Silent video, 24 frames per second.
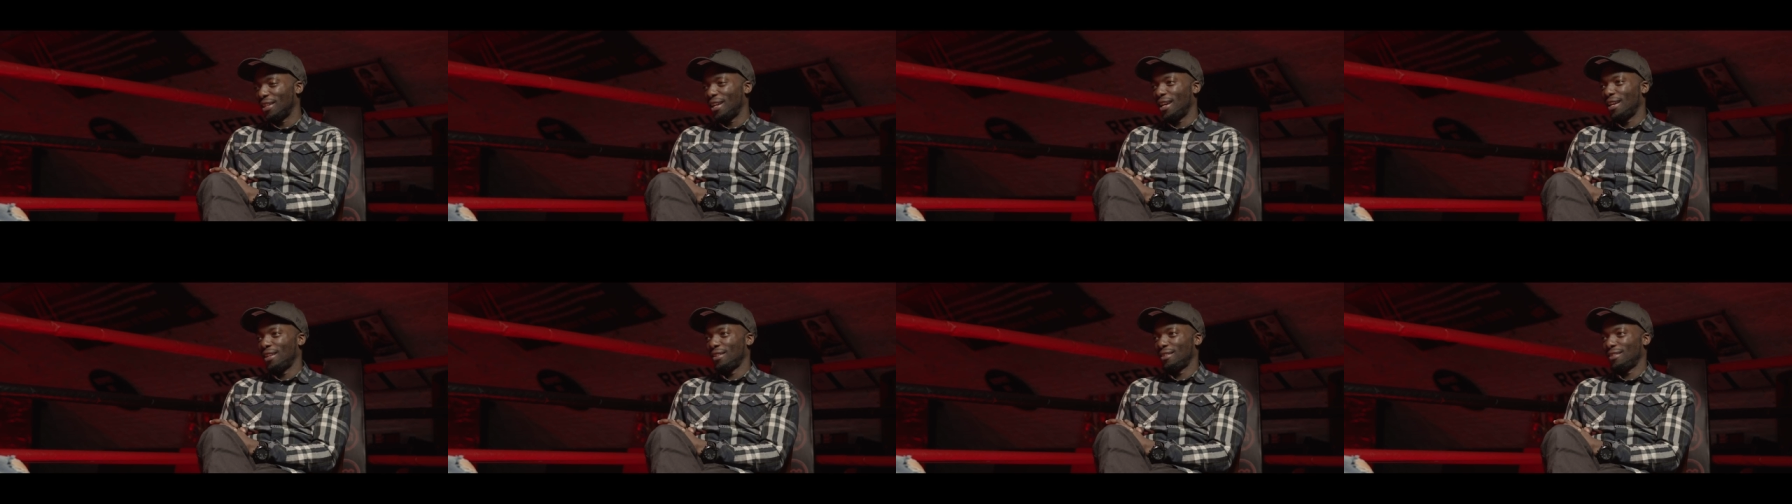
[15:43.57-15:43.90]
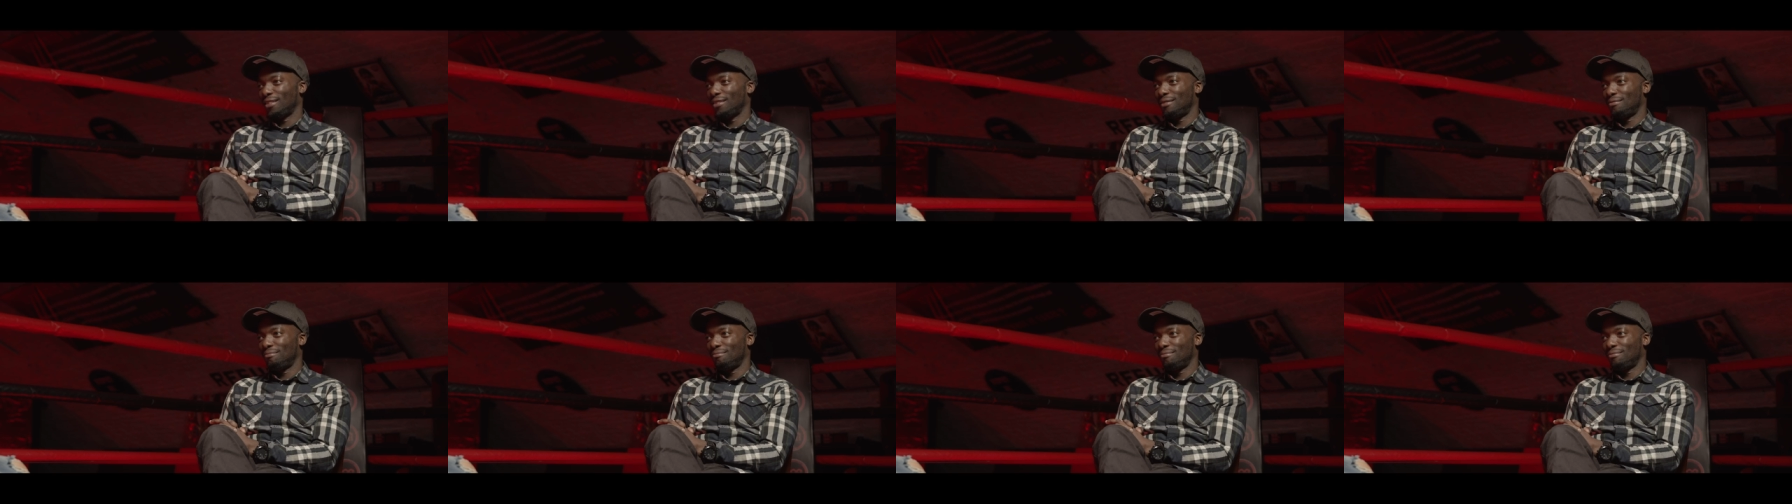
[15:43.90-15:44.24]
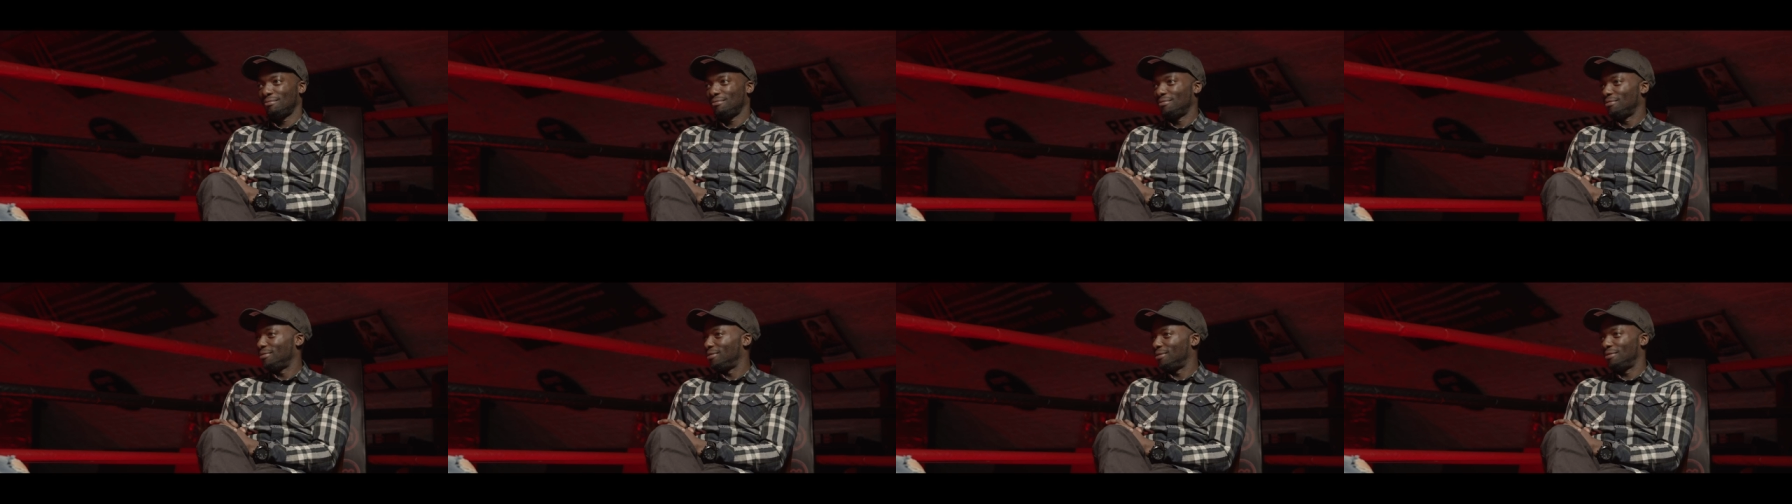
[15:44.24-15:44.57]
that
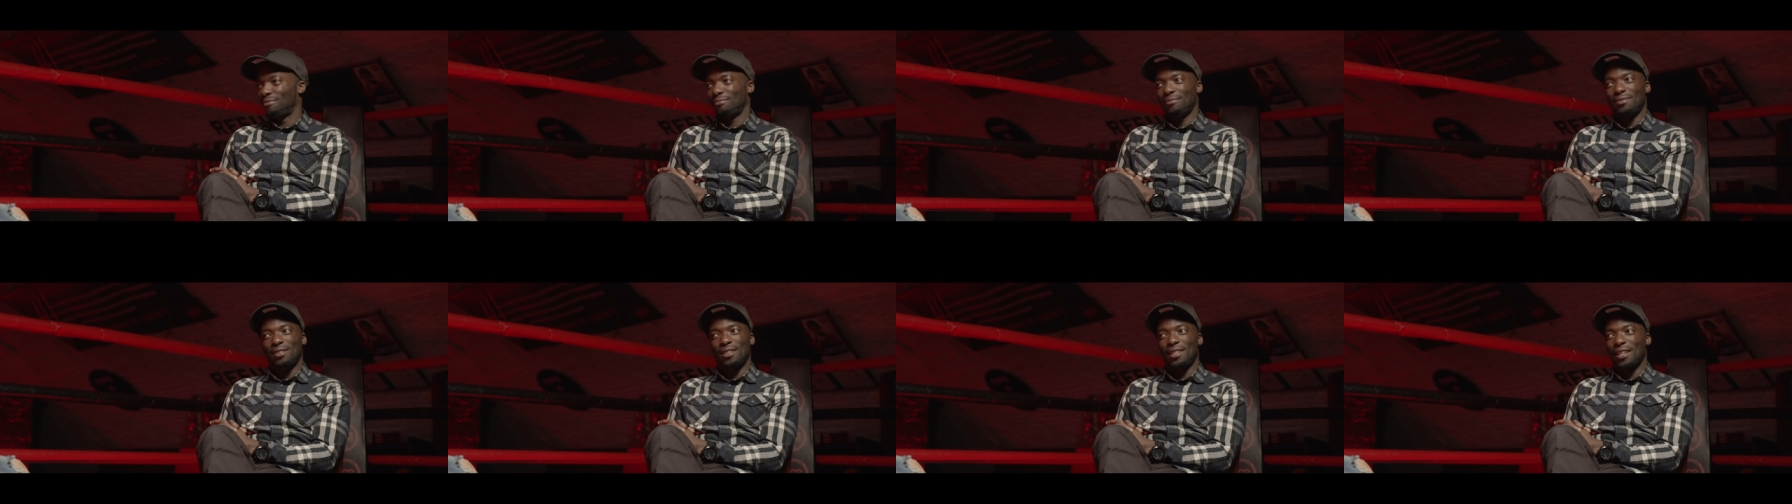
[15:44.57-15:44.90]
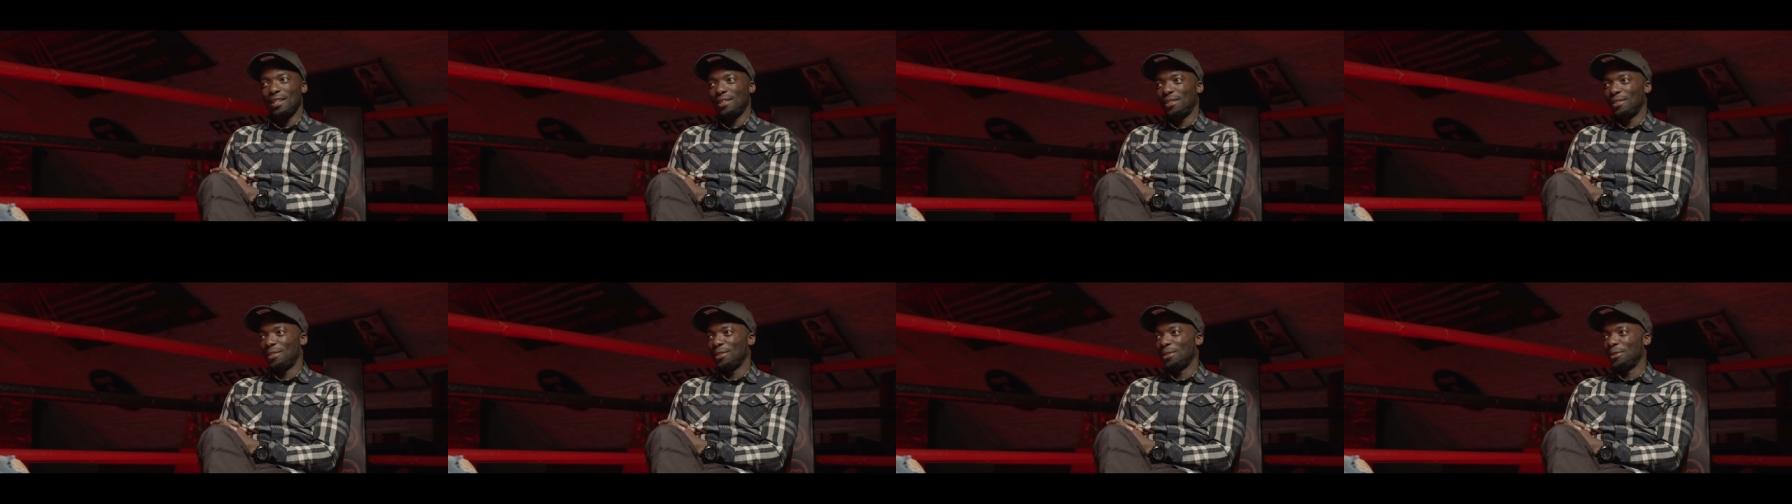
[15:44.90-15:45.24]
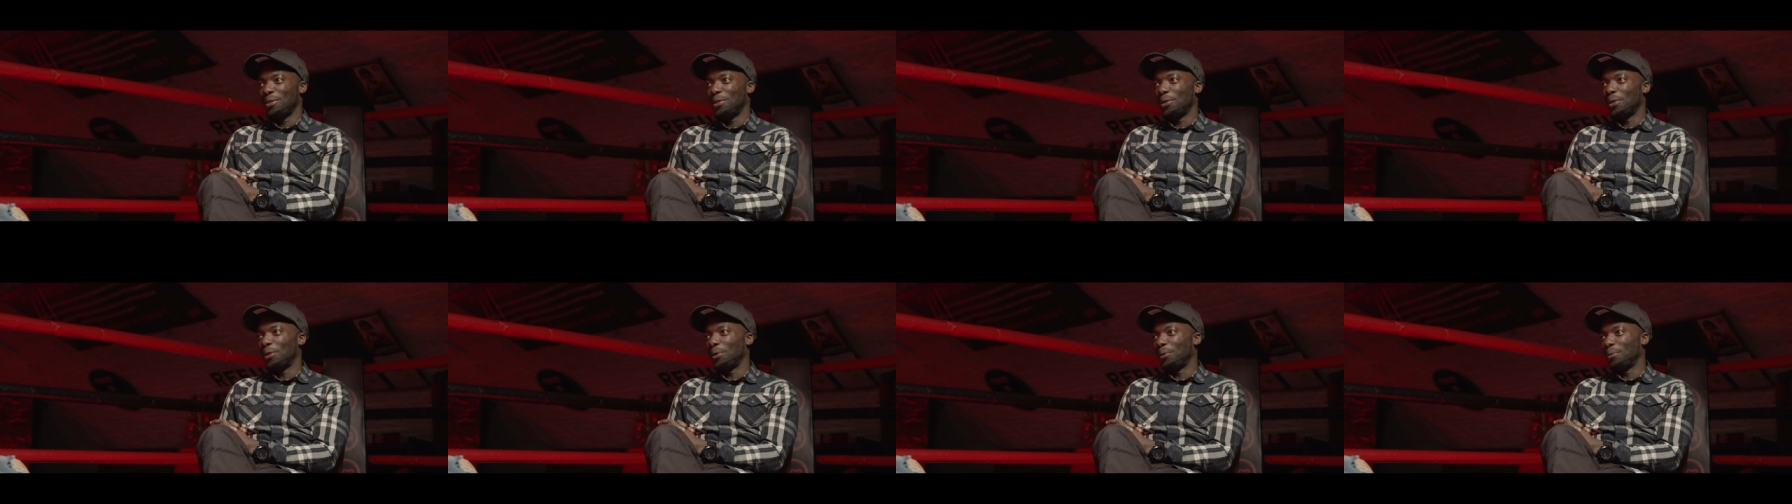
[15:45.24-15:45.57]
said
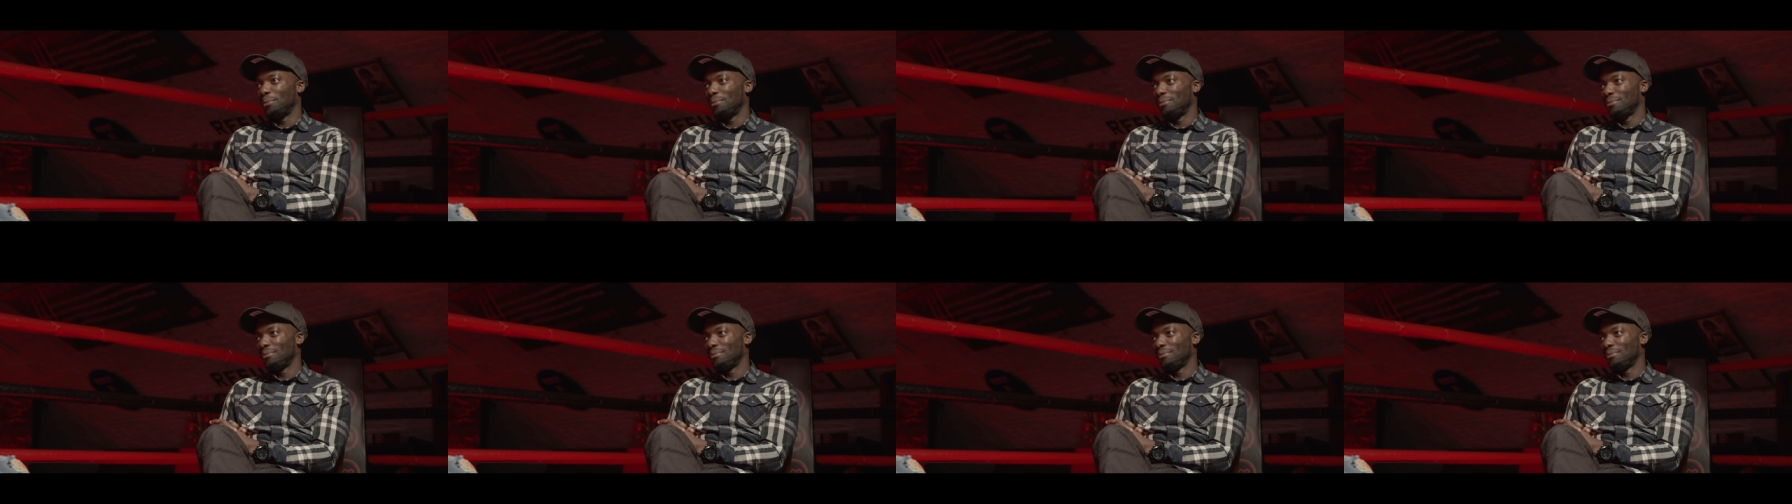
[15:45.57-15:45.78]
no.